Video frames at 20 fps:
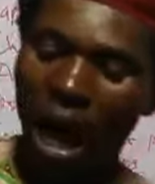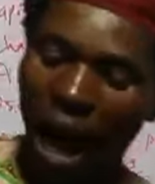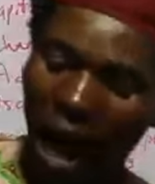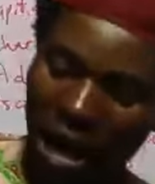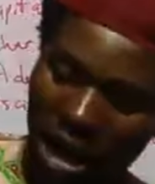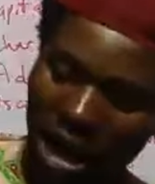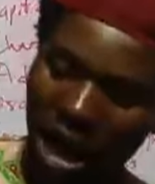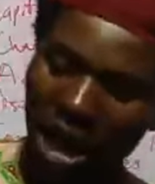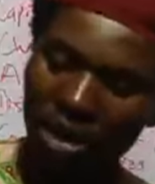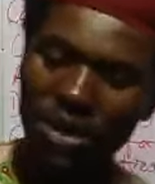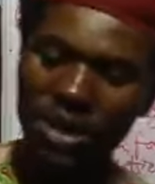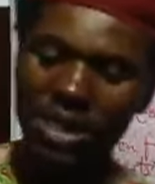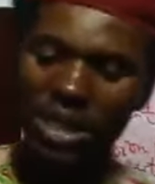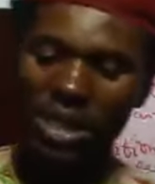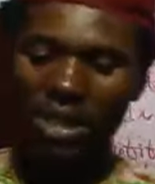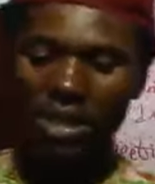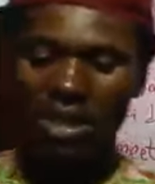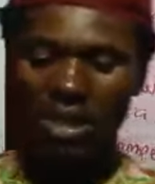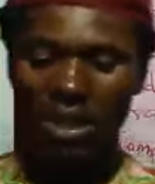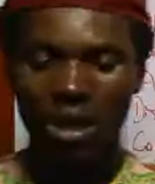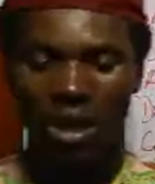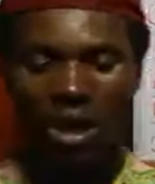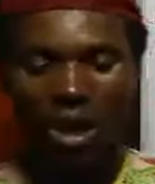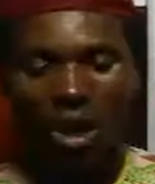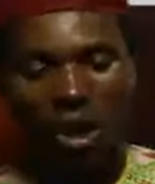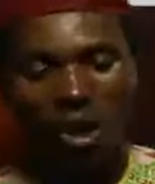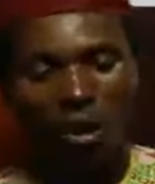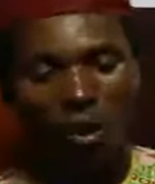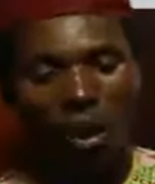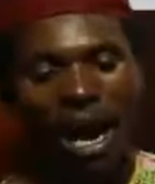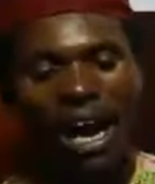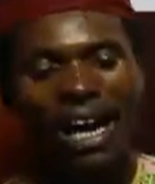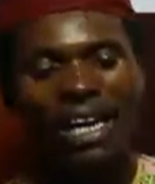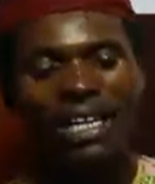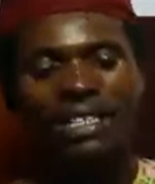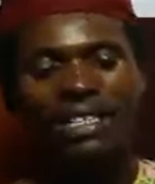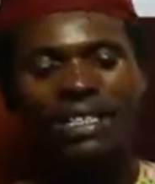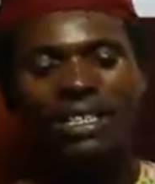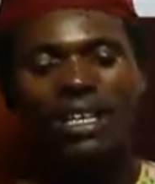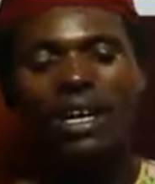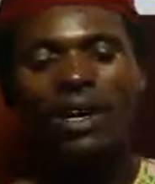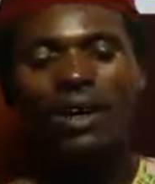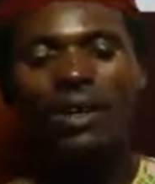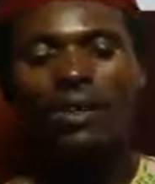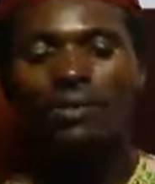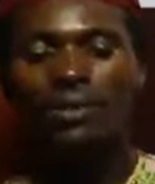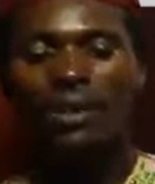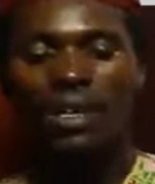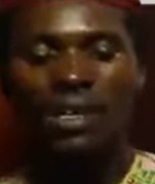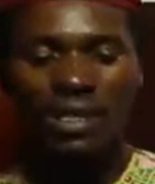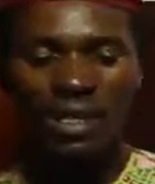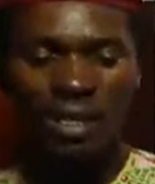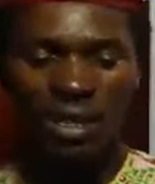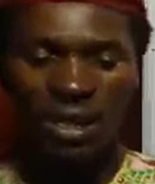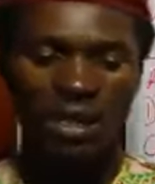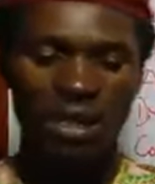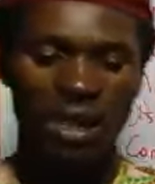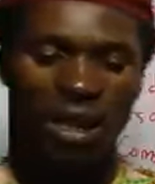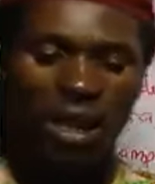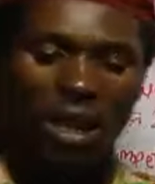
Another reason why this